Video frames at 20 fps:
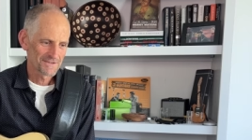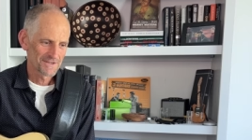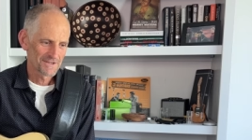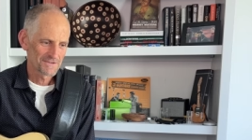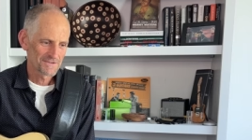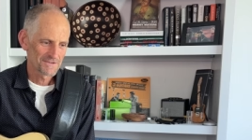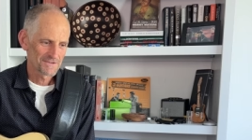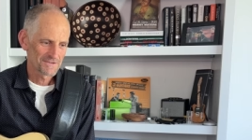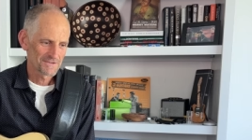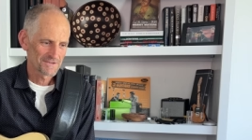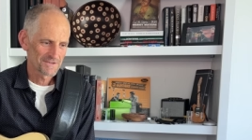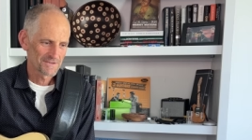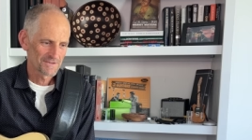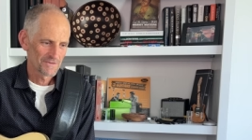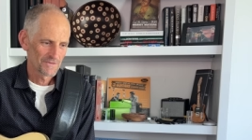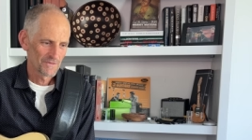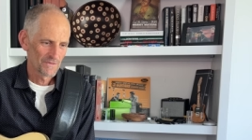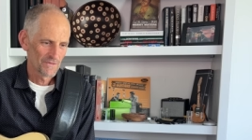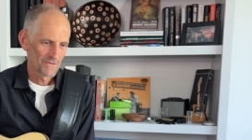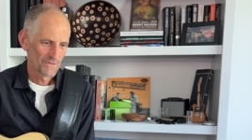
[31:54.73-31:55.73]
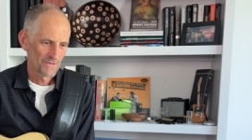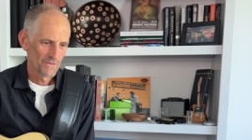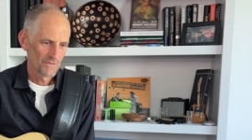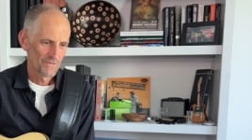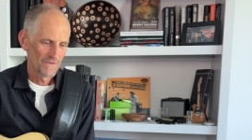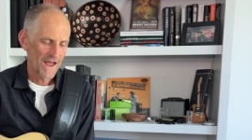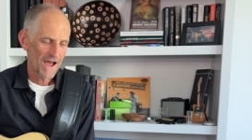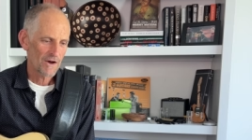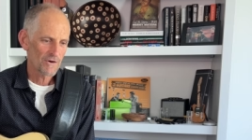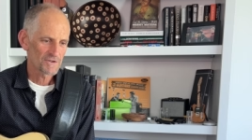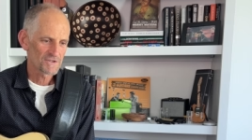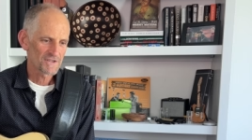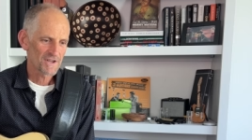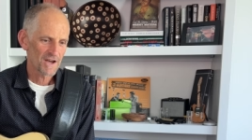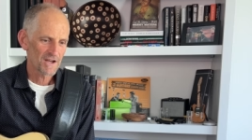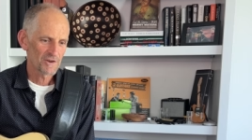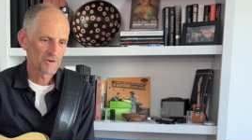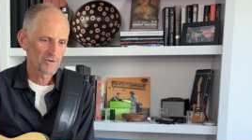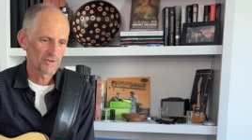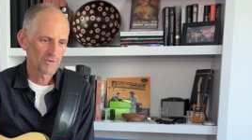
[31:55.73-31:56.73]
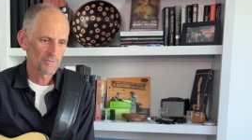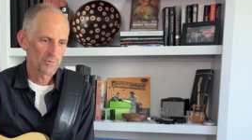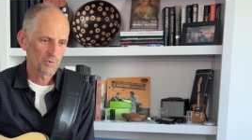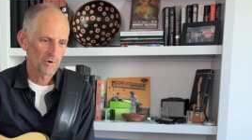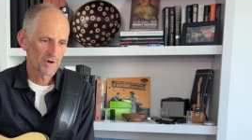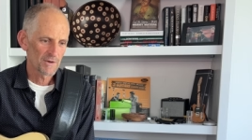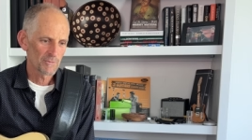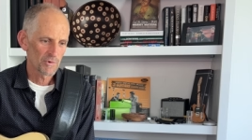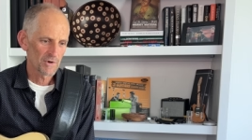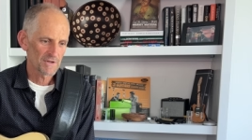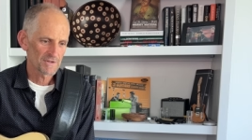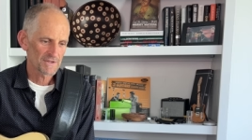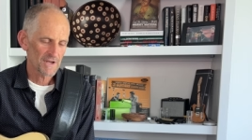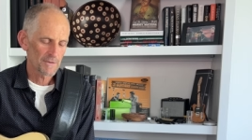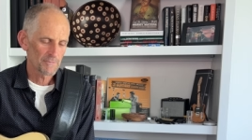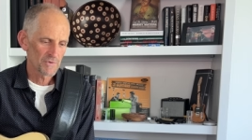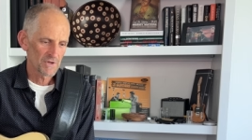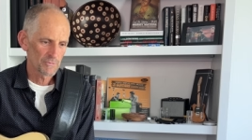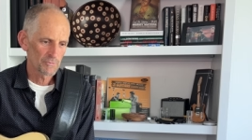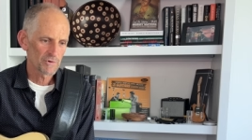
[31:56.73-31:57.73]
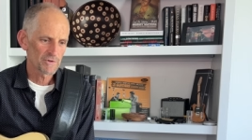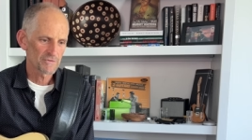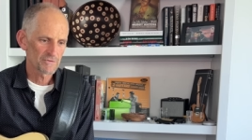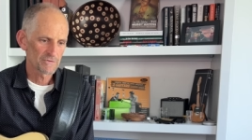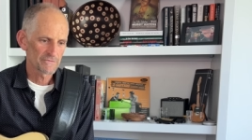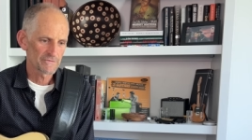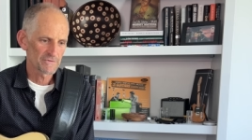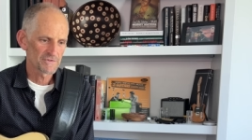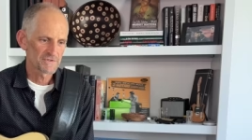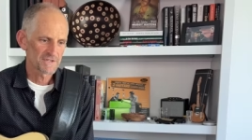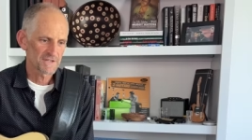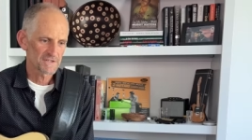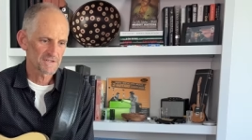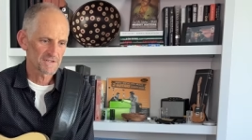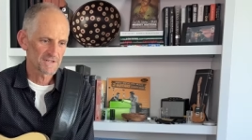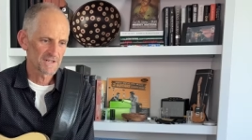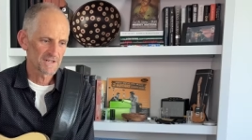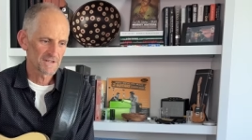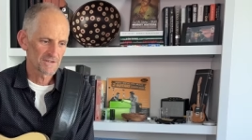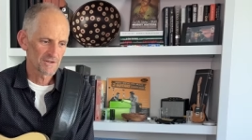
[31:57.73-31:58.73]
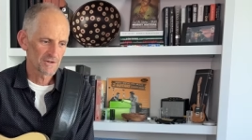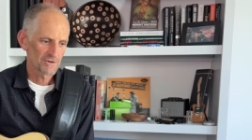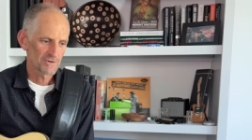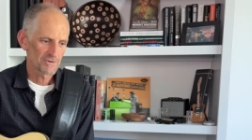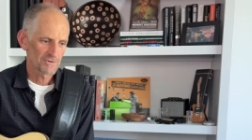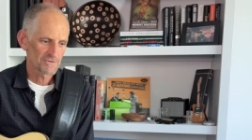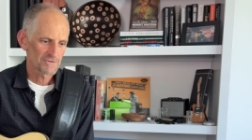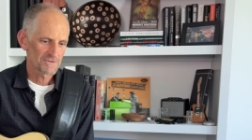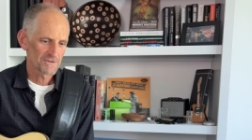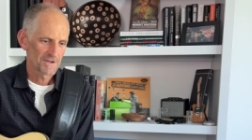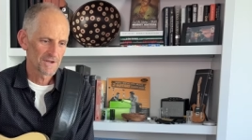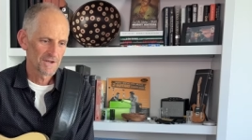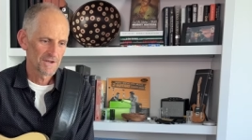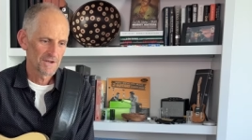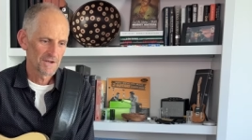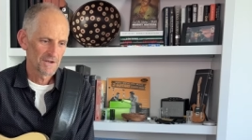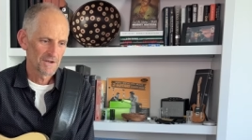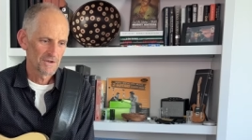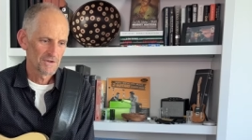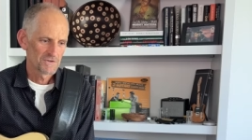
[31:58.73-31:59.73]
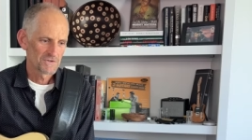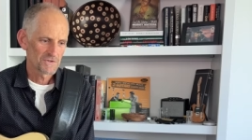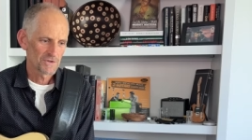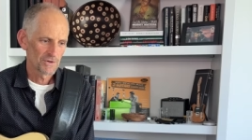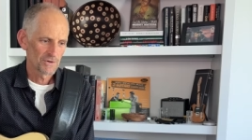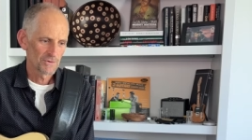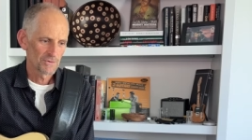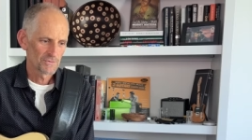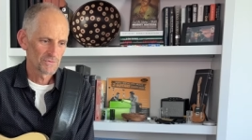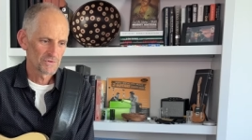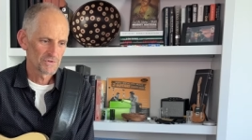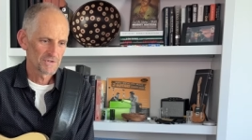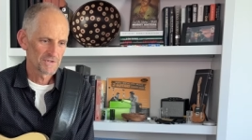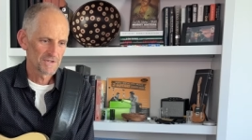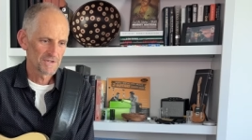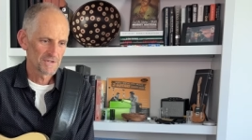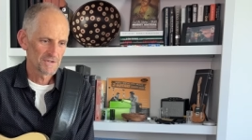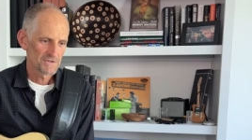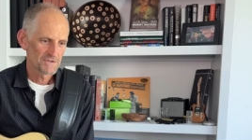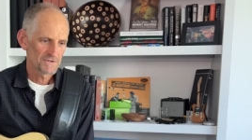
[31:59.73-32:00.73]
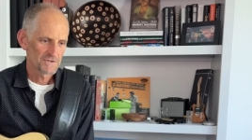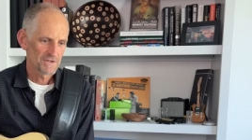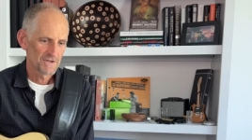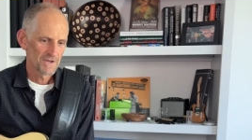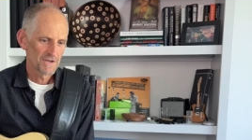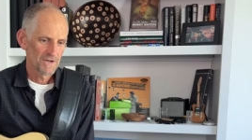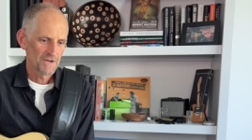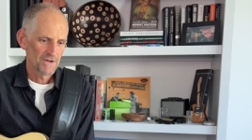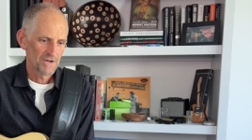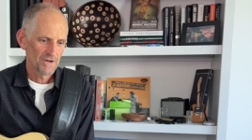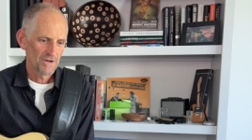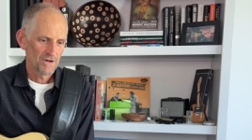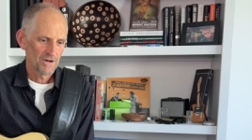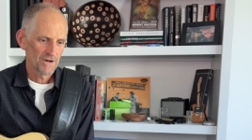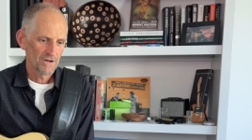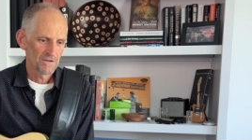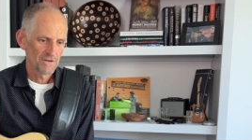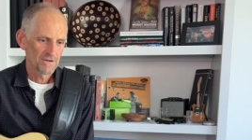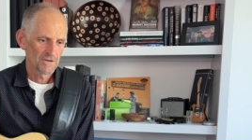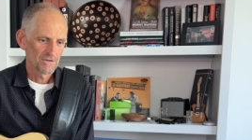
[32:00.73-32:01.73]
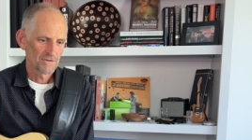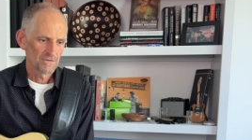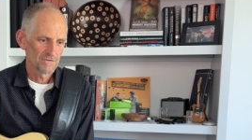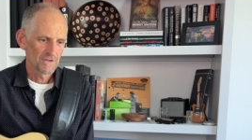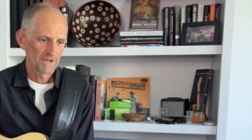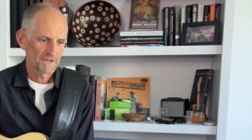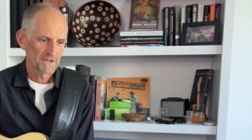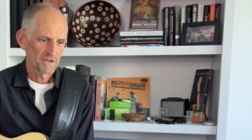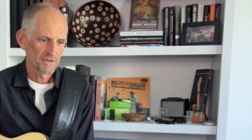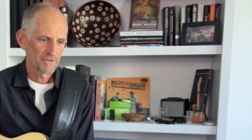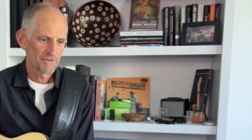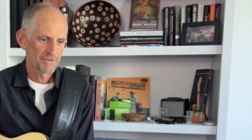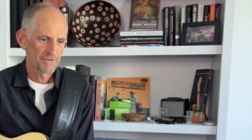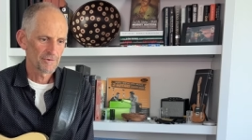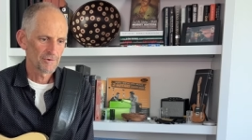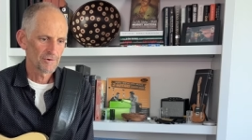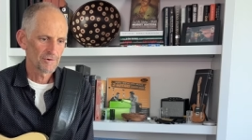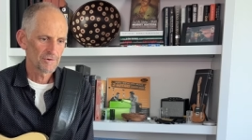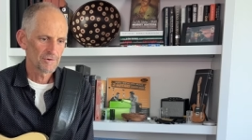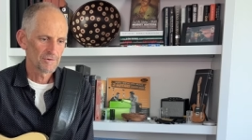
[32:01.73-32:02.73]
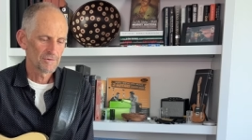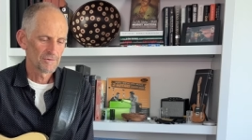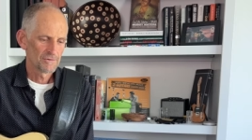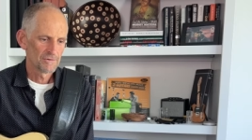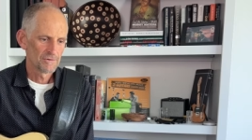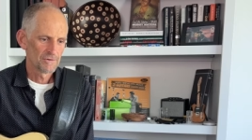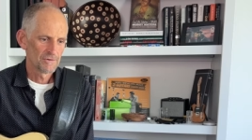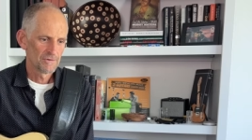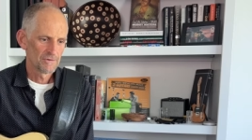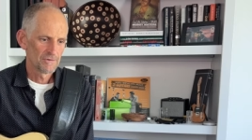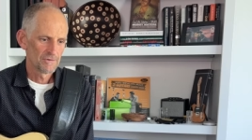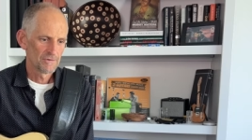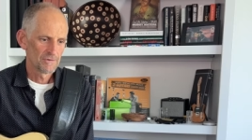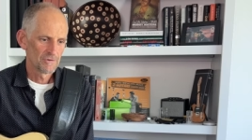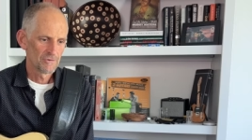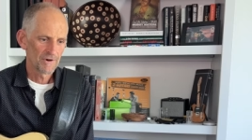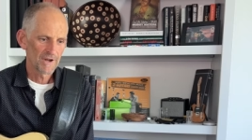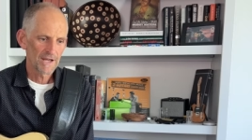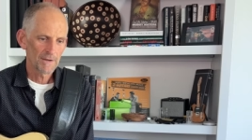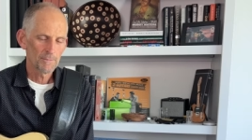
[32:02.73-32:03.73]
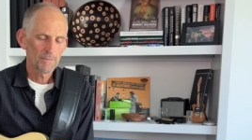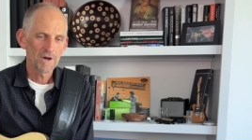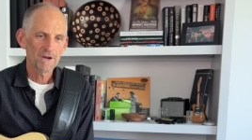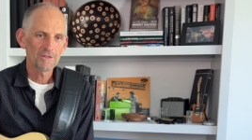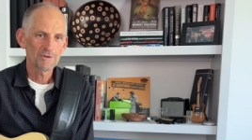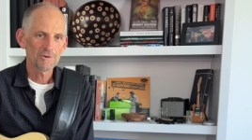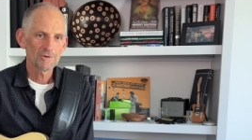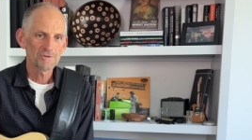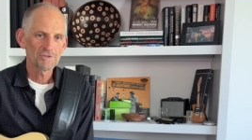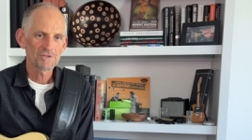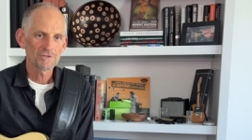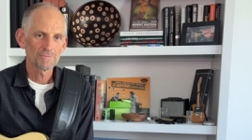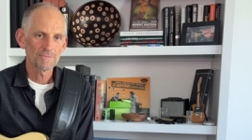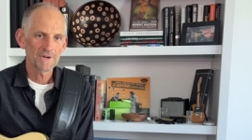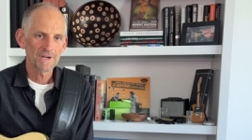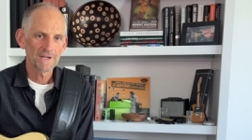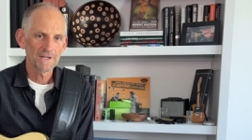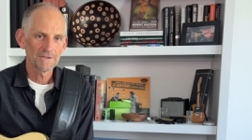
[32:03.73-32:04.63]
it's now it's gotten to the point where as I've been with her for 16 years, so she's uh, like a third grandmother to my